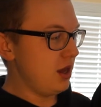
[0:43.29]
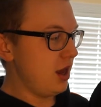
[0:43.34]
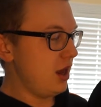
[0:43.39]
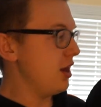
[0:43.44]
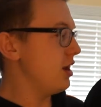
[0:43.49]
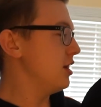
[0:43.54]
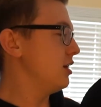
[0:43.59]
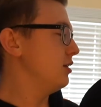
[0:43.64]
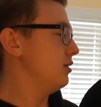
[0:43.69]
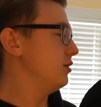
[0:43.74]

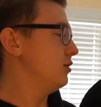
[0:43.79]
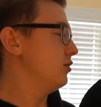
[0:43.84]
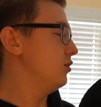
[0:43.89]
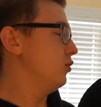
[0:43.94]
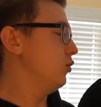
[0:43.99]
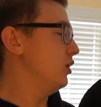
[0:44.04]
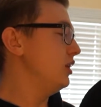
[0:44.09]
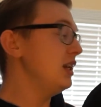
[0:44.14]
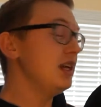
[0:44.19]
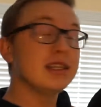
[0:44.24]
And
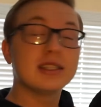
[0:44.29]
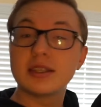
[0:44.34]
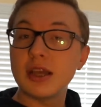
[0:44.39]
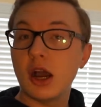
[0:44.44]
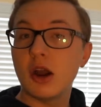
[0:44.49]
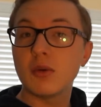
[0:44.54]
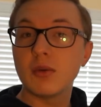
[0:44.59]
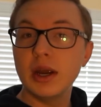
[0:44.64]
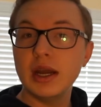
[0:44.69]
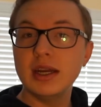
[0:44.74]
it's
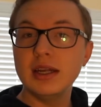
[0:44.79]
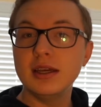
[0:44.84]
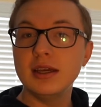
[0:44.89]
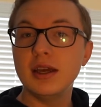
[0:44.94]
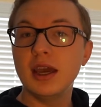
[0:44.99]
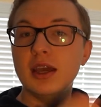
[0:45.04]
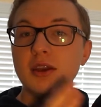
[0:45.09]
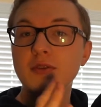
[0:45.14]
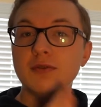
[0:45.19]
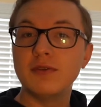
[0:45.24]

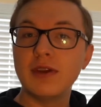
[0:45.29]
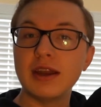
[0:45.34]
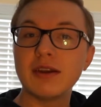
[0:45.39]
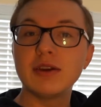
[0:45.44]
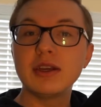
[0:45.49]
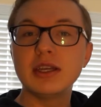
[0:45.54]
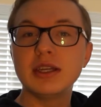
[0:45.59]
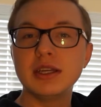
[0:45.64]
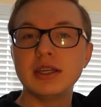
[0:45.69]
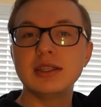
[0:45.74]
already a
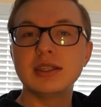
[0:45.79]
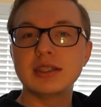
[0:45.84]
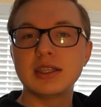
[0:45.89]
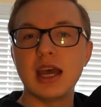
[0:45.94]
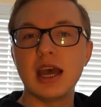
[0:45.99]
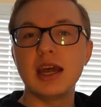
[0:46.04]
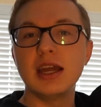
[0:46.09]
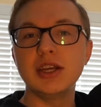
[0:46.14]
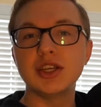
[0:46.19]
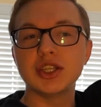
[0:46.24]
very good
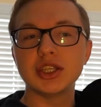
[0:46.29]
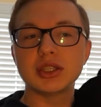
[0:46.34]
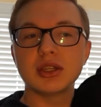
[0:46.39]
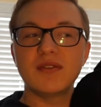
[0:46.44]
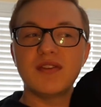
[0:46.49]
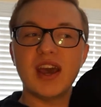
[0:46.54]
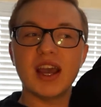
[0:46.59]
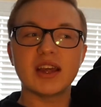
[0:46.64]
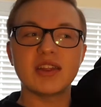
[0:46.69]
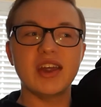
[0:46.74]
set. It's just the
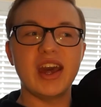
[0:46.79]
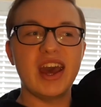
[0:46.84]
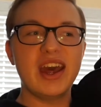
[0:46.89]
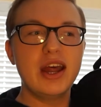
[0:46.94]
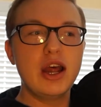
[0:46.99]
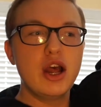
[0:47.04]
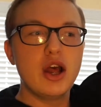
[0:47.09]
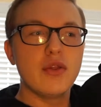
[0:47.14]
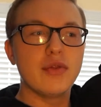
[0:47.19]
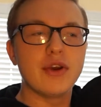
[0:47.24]
fact that
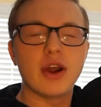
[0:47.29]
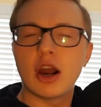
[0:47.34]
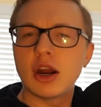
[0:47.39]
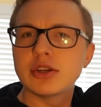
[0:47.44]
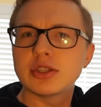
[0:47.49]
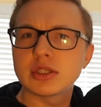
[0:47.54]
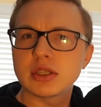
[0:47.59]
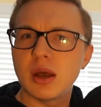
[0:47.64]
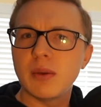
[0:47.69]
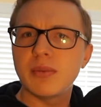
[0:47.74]
there
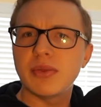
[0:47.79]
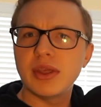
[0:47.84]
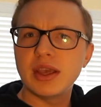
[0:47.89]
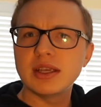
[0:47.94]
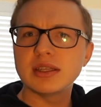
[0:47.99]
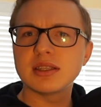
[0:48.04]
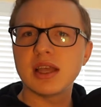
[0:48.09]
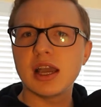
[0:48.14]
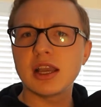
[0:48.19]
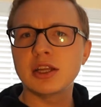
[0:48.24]
are some
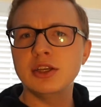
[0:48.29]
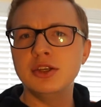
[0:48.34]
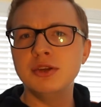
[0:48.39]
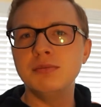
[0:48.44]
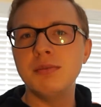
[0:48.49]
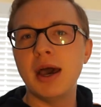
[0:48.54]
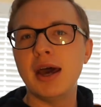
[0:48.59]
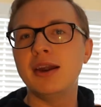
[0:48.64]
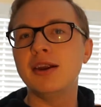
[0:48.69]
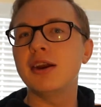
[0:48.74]
things that I can do
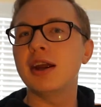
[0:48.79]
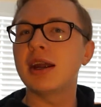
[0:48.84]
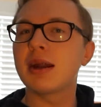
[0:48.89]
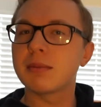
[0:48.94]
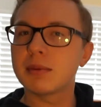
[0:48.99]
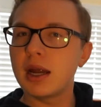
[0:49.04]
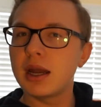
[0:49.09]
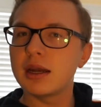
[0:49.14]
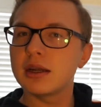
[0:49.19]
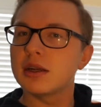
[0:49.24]
better, and
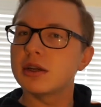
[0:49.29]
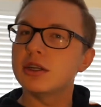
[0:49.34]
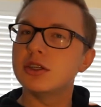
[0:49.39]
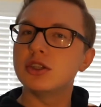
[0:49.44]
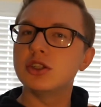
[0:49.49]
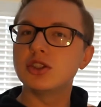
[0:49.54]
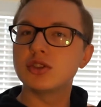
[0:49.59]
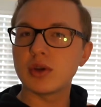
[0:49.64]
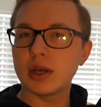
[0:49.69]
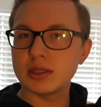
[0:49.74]
I'm kind of going to
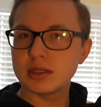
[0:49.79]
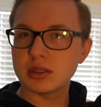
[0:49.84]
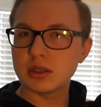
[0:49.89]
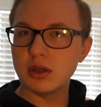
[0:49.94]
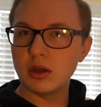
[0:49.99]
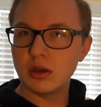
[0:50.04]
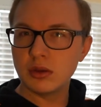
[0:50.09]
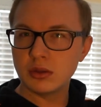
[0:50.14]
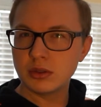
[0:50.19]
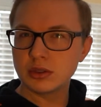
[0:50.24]
address
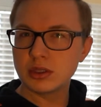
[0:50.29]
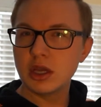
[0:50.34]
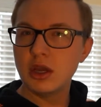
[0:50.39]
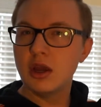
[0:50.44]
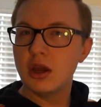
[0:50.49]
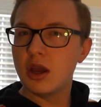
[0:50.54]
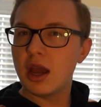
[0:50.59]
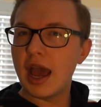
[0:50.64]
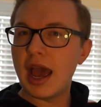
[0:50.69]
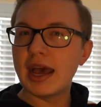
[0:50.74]
those
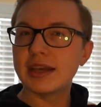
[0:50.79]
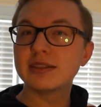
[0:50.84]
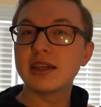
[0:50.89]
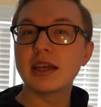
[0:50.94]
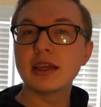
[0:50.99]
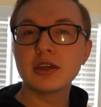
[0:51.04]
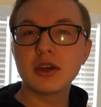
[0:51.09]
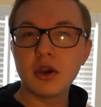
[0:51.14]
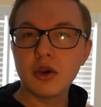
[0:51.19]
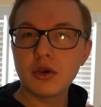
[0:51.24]
as
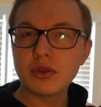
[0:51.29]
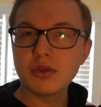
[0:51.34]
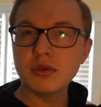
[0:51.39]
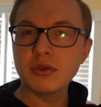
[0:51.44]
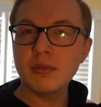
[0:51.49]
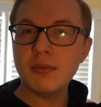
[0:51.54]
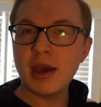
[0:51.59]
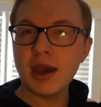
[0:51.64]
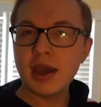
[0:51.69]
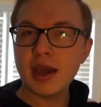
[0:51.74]
I go through
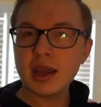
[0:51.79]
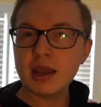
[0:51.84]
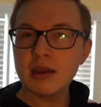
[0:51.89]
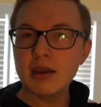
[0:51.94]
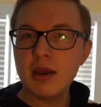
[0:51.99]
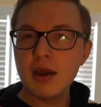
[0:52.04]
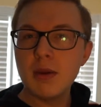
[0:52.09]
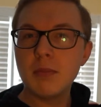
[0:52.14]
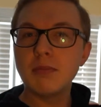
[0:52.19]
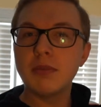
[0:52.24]
the bag.
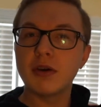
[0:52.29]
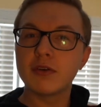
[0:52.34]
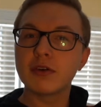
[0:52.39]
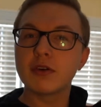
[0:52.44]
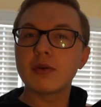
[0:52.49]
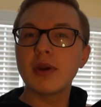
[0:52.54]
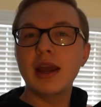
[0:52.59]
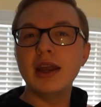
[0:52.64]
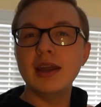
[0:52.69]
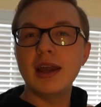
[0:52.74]
But for
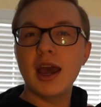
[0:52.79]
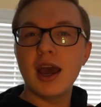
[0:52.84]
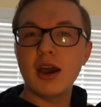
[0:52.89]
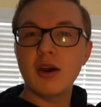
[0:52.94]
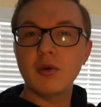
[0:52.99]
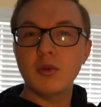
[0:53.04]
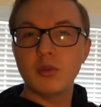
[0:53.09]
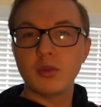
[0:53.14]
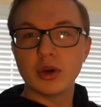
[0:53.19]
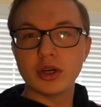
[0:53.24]
right
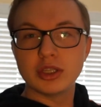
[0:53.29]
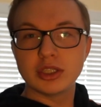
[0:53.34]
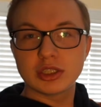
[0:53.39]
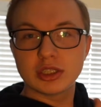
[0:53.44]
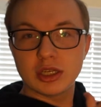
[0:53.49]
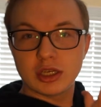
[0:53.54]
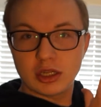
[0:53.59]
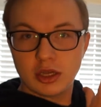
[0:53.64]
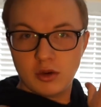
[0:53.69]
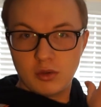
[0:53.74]
now, we're just
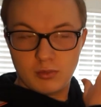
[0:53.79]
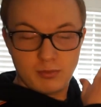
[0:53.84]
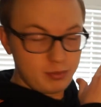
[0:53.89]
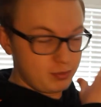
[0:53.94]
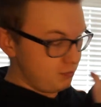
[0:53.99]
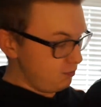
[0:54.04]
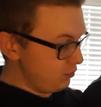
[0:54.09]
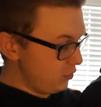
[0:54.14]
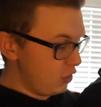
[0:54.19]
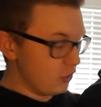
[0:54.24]
going to go
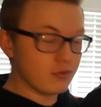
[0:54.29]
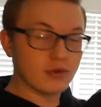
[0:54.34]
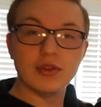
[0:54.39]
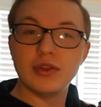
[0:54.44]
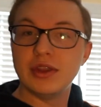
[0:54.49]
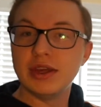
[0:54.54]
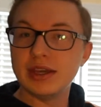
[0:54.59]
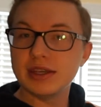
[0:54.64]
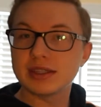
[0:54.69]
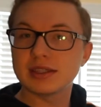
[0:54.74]
over
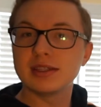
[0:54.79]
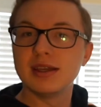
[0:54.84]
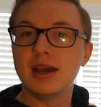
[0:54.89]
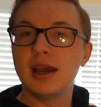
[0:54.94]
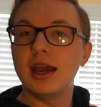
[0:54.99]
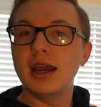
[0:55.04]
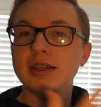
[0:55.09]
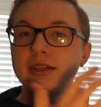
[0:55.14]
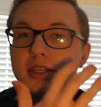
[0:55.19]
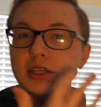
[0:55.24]
this.
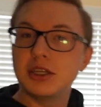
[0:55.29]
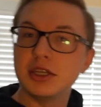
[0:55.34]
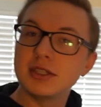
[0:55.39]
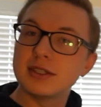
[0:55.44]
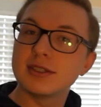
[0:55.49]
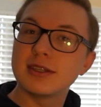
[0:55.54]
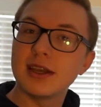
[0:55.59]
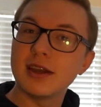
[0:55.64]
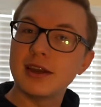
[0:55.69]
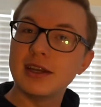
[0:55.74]
It's a good
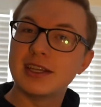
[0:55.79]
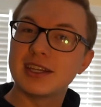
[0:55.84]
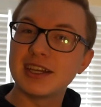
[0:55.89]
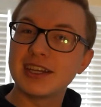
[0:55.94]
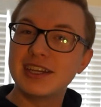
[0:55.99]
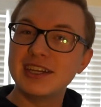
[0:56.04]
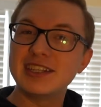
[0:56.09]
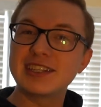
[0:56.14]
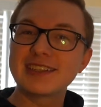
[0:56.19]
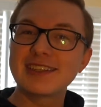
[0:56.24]
set. It's a
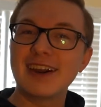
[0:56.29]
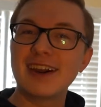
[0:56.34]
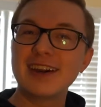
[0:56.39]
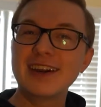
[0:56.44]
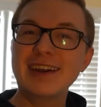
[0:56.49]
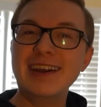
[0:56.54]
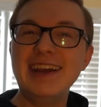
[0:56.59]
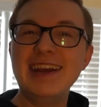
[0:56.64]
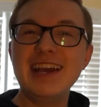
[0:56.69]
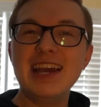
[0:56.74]
good
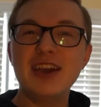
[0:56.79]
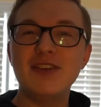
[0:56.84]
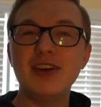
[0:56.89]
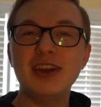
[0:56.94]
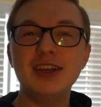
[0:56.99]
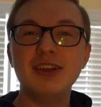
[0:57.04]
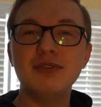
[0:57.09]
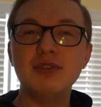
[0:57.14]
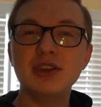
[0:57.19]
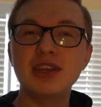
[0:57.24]
starter if
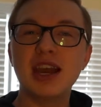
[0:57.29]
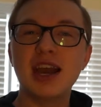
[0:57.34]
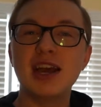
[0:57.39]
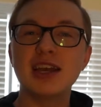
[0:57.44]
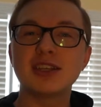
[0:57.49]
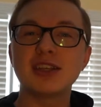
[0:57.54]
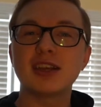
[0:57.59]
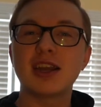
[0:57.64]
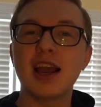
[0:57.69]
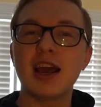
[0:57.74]
any of you
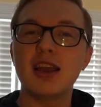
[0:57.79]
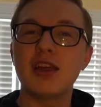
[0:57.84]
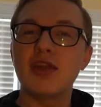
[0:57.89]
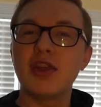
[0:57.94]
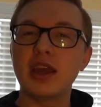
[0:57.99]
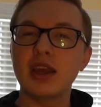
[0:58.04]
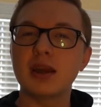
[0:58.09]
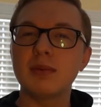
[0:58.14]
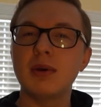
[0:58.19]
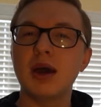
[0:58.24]
guys are kind of
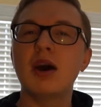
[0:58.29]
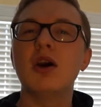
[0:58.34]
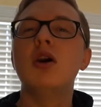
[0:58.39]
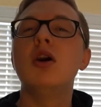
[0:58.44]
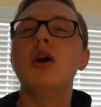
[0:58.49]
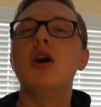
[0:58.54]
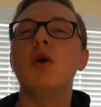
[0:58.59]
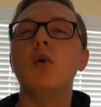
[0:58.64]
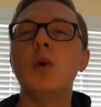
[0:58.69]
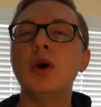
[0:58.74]
thinking about
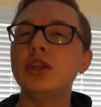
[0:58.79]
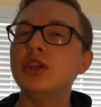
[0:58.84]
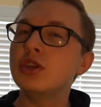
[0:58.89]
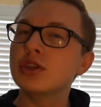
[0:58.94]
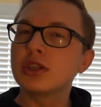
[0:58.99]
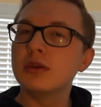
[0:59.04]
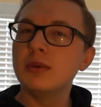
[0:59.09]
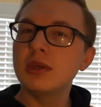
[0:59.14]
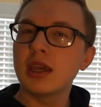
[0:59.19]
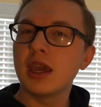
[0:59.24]
what you
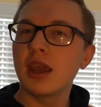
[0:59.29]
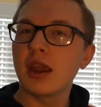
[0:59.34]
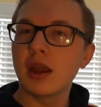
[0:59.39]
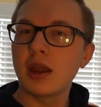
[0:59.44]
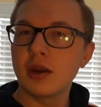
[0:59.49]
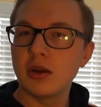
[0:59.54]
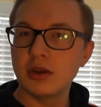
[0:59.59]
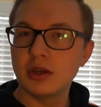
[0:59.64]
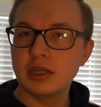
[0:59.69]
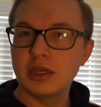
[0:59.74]
should be
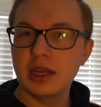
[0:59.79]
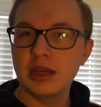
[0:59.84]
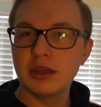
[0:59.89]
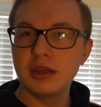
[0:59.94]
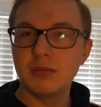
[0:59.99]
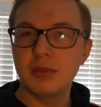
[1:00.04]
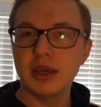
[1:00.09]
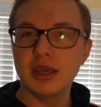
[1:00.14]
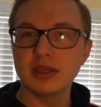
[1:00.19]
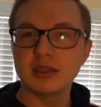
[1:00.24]
carrying on a
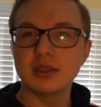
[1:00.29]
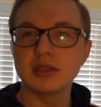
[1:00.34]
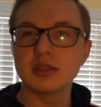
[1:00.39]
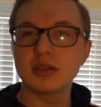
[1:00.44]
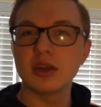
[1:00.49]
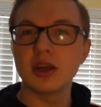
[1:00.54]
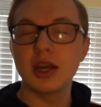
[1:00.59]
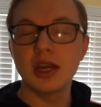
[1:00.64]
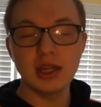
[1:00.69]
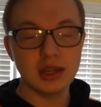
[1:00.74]
daily basis
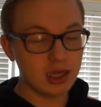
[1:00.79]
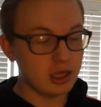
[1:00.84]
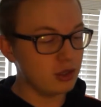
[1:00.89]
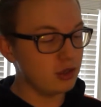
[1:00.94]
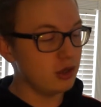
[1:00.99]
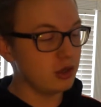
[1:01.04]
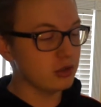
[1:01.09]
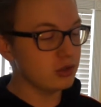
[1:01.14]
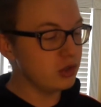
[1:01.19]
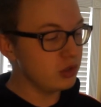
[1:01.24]
or anything
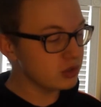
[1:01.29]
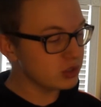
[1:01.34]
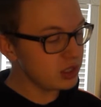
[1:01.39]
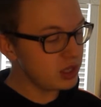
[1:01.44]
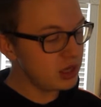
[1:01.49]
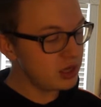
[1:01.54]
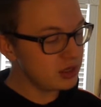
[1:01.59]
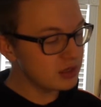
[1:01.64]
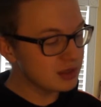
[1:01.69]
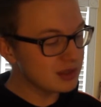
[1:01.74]
along those
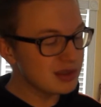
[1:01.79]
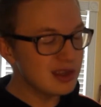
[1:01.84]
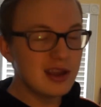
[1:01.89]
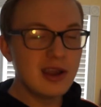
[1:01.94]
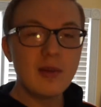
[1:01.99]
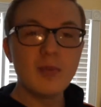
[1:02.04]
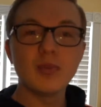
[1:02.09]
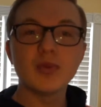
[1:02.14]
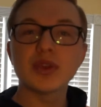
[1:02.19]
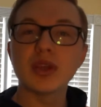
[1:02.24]
lines. So
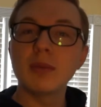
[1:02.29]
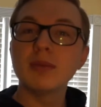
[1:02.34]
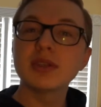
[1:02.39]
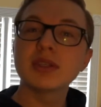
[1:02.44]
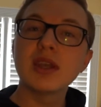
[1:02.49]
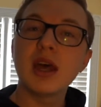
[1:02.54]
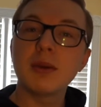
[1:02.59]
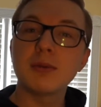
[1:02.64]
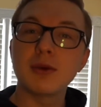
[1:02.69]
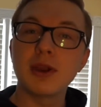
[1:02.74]
I'm going to
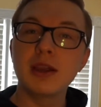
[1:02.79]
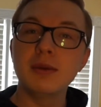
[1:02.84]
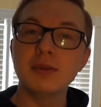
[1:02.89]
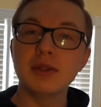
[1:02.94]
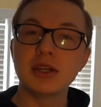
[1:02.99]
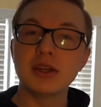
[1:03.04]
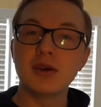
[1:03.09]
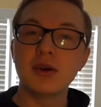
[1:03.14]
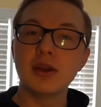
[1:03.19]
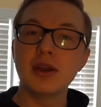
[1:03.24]
stop
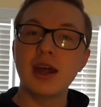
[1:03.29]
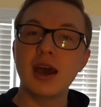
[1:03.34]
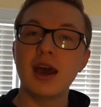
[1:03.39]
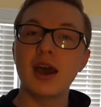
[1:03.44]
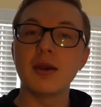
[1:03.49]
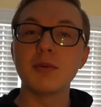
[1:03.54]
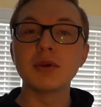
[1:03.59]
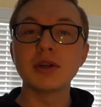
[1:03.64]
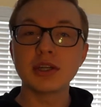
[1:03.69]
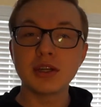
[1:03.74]
rambling on now,
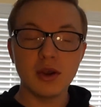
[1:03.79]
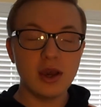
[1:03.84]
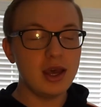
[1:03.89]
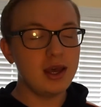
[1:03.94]
and we're going to go